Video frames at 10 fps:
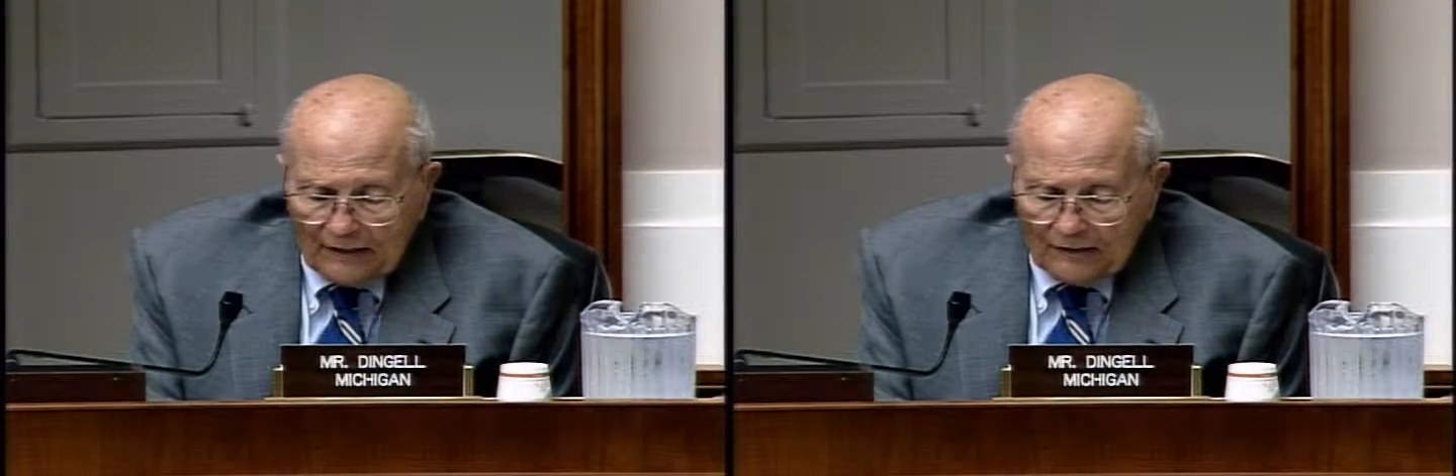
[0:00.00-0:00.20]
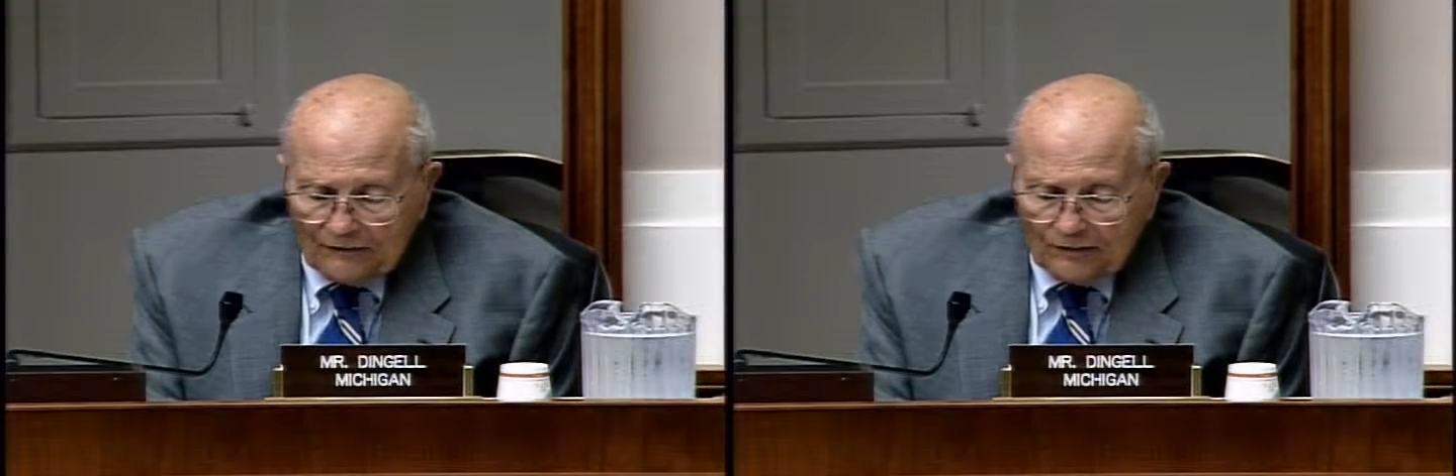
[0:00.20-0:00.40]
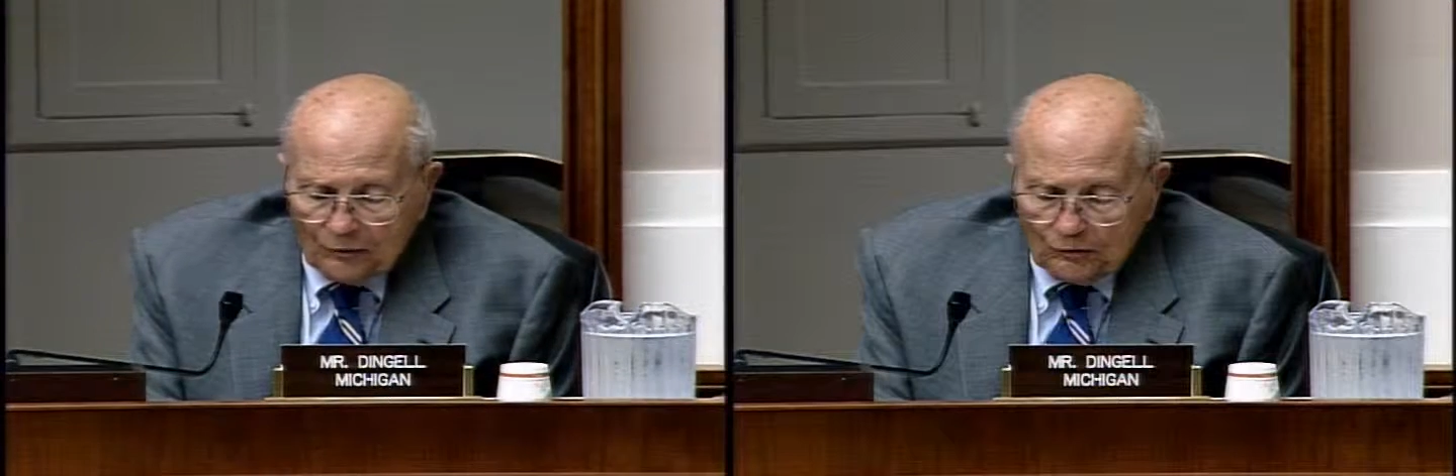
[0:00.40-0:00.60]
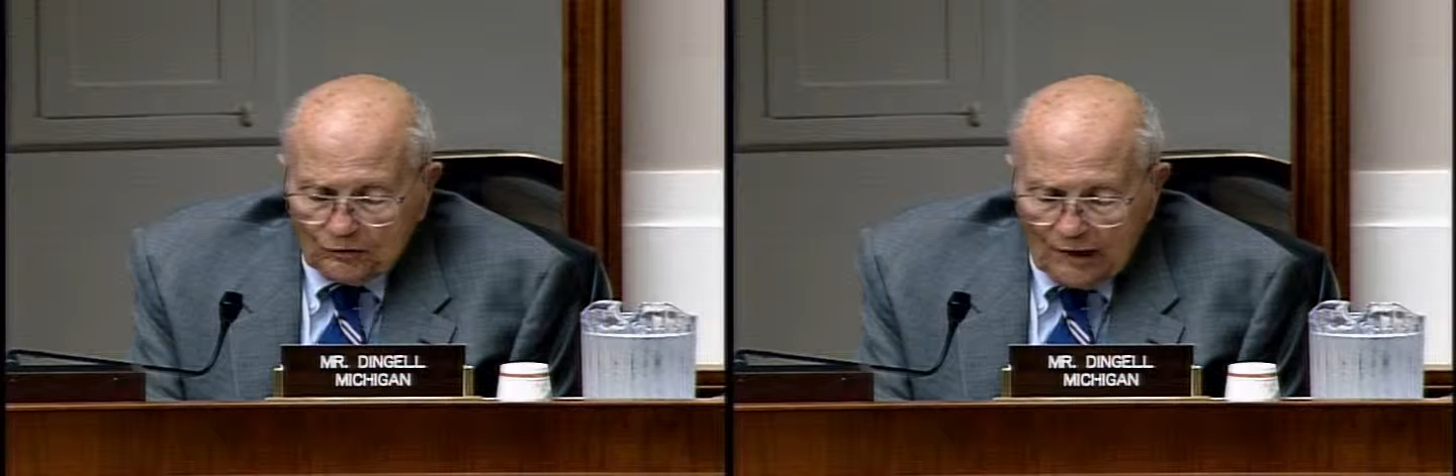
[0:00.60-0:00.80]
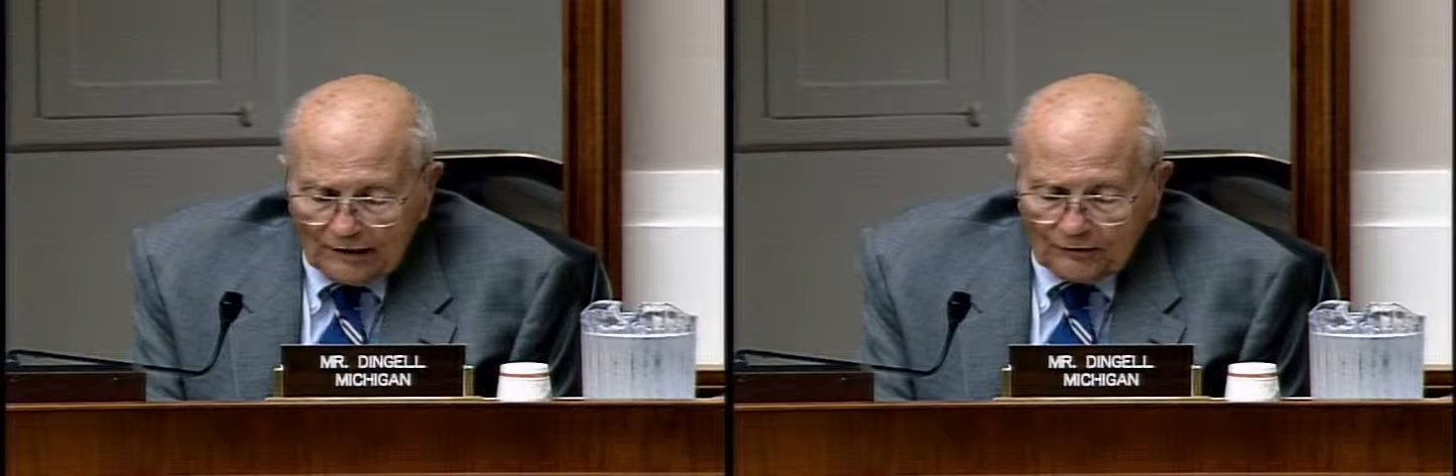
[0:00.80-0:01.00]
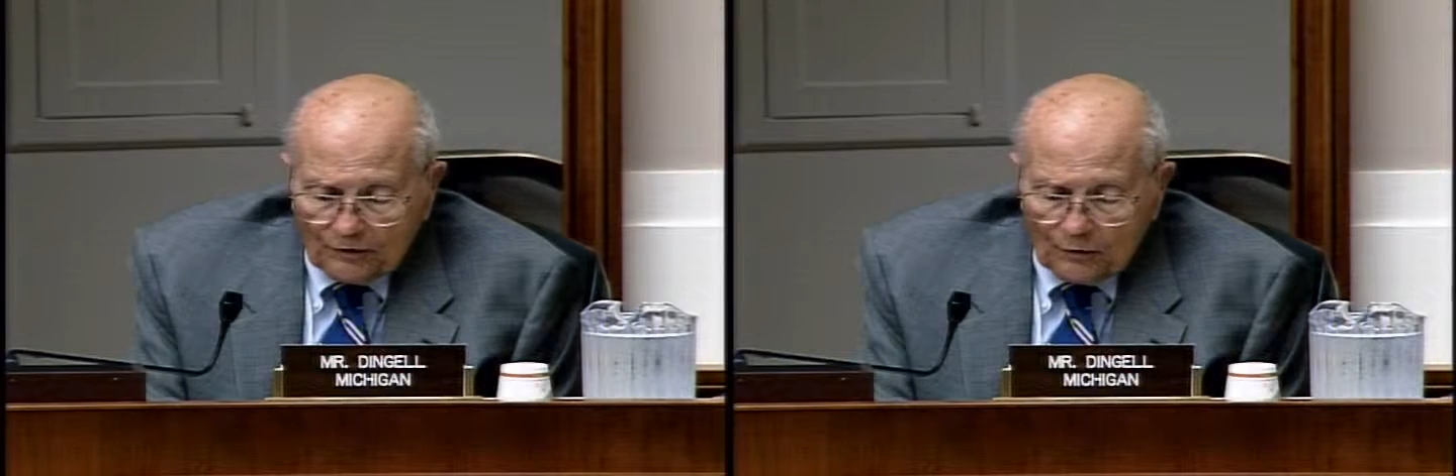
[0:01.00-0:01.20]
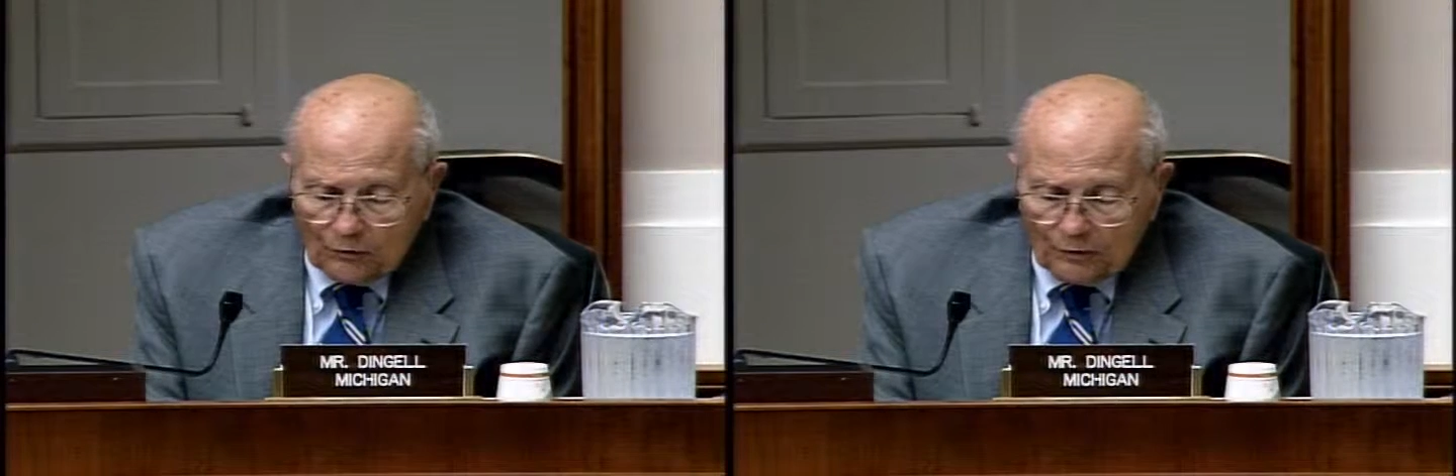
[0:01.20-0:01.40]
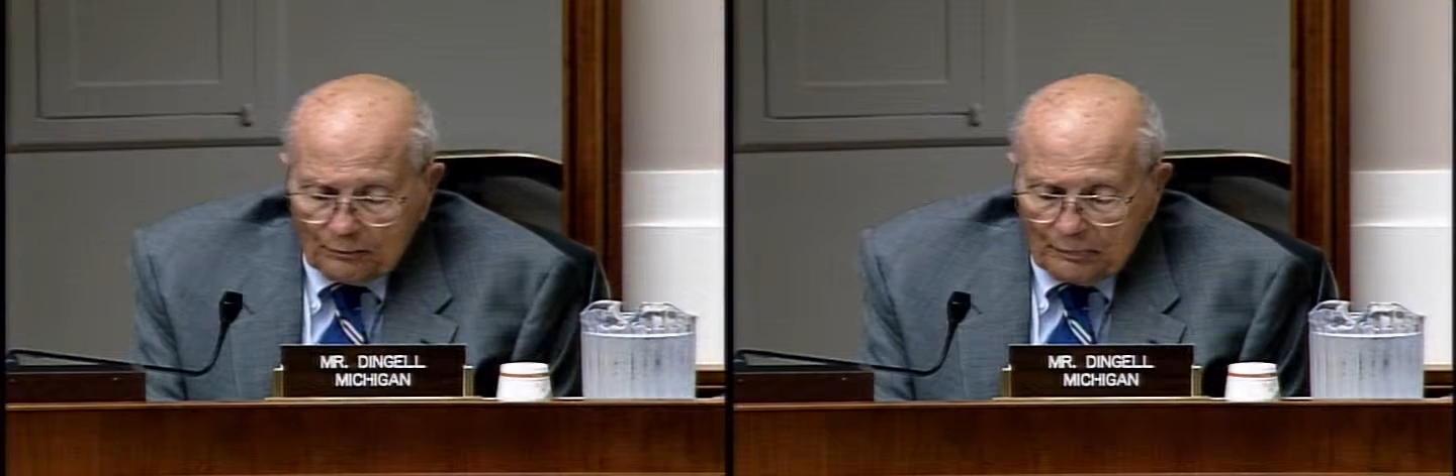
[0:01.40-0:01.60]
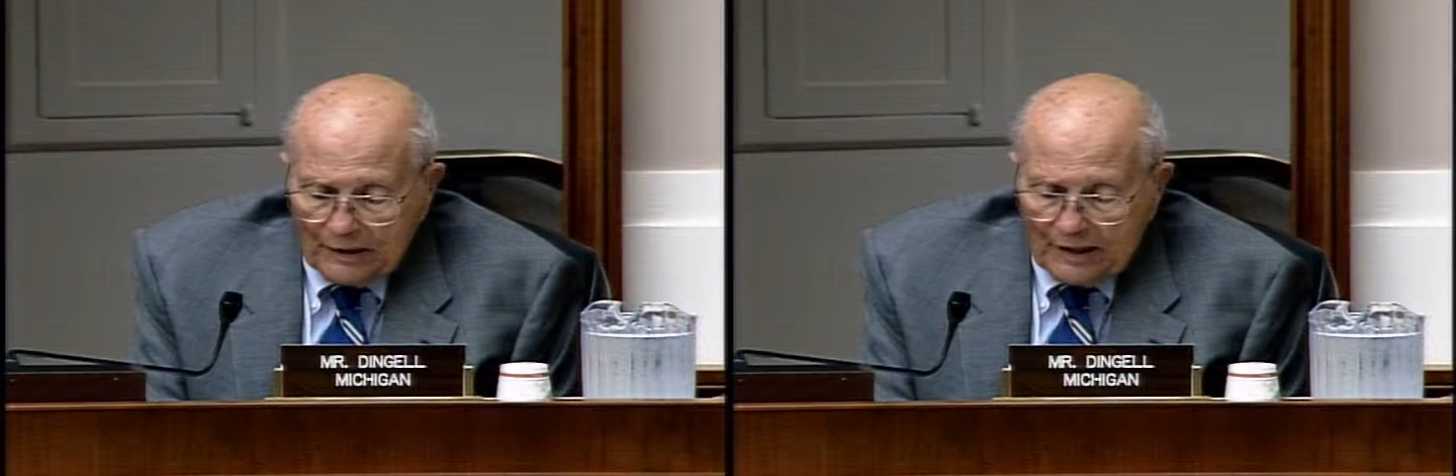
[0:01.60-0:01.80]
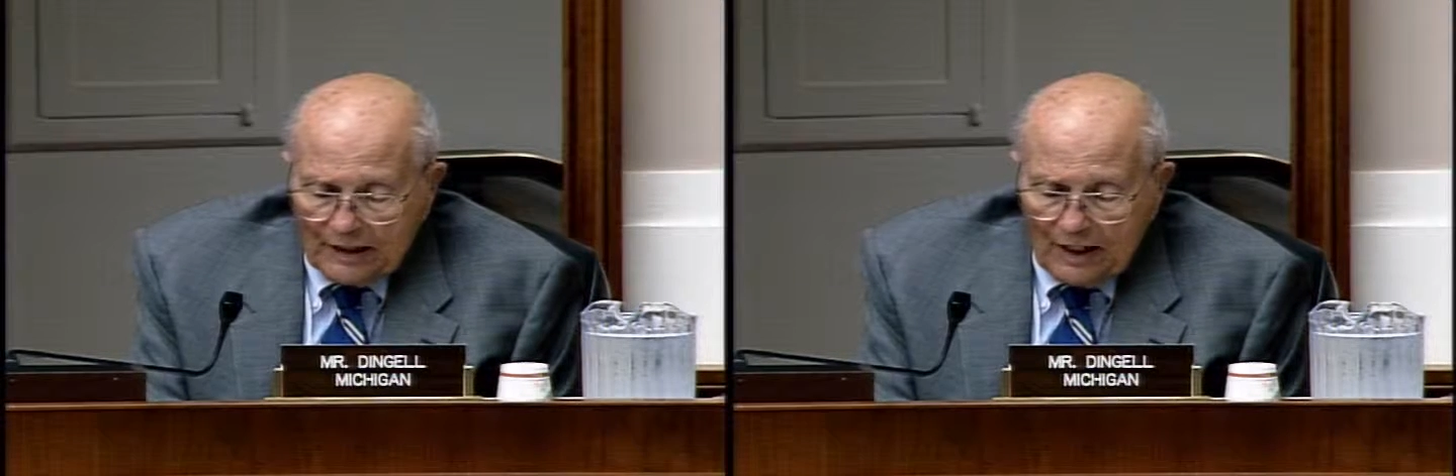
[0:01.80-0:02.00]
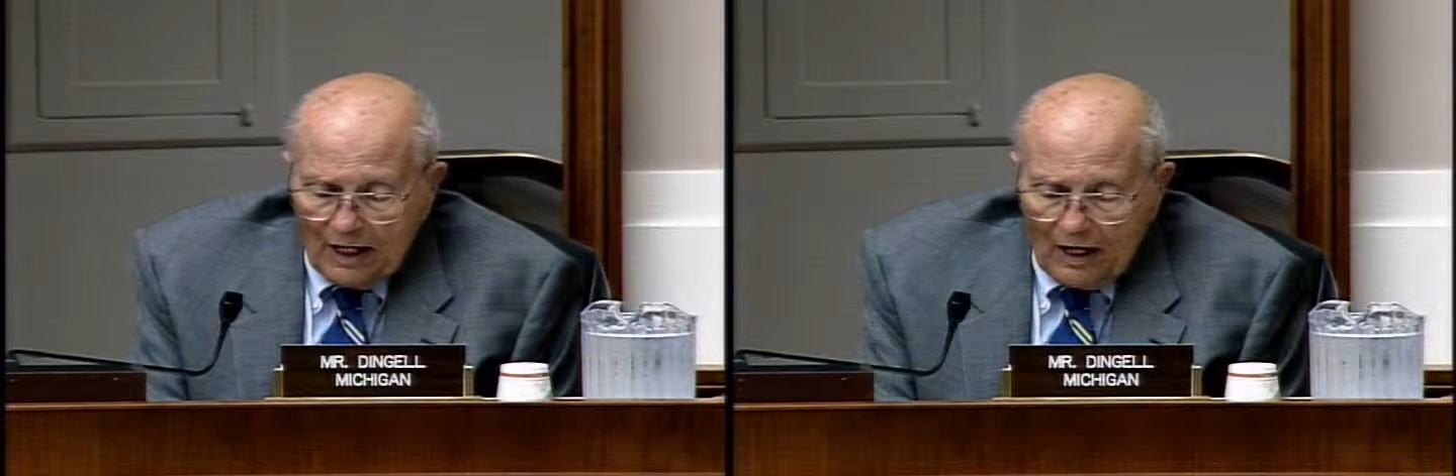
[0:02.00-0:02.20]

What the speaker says: individual's doctor would be